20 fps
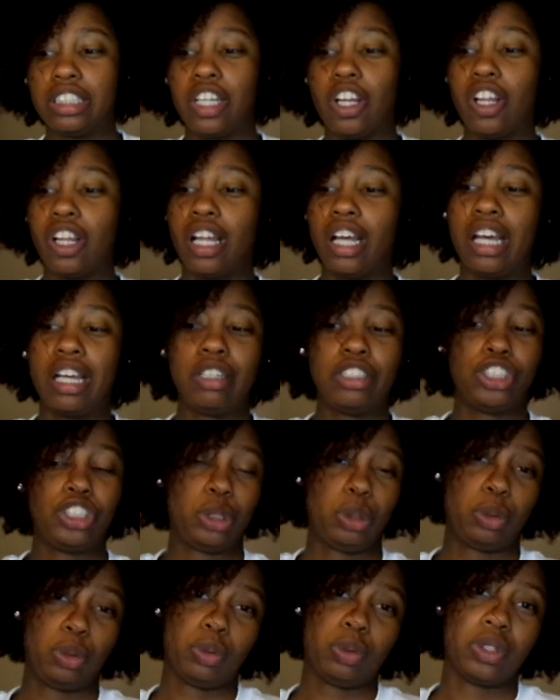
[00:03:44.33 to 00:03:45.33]
I
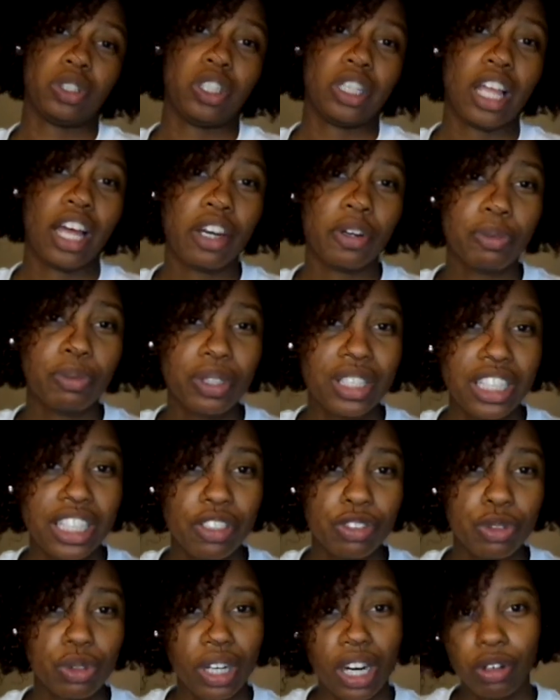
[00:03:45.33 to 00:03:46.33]
just wore a lot of
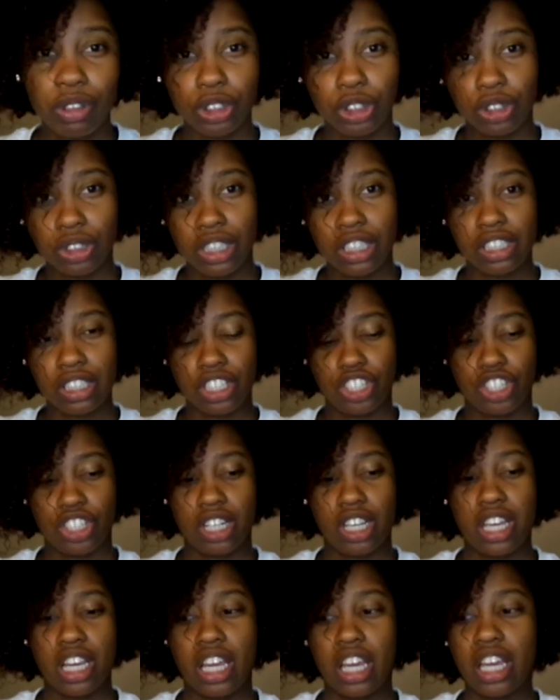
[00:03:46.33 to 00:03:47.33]
weaves when I was
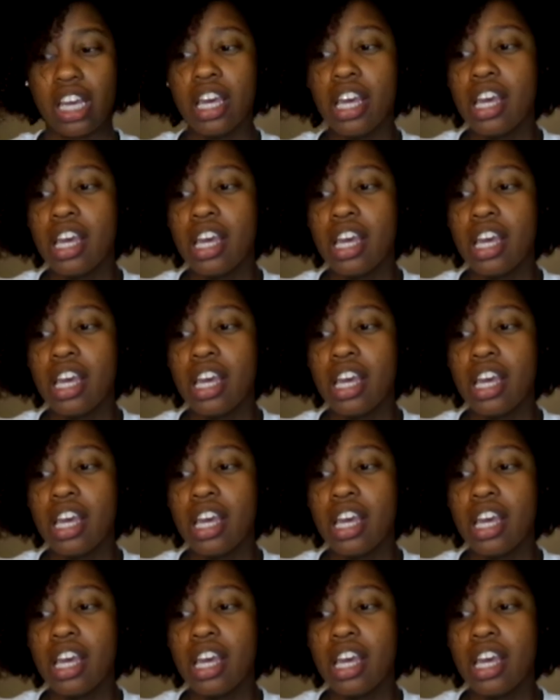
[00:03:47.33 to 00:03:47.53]
transitioning,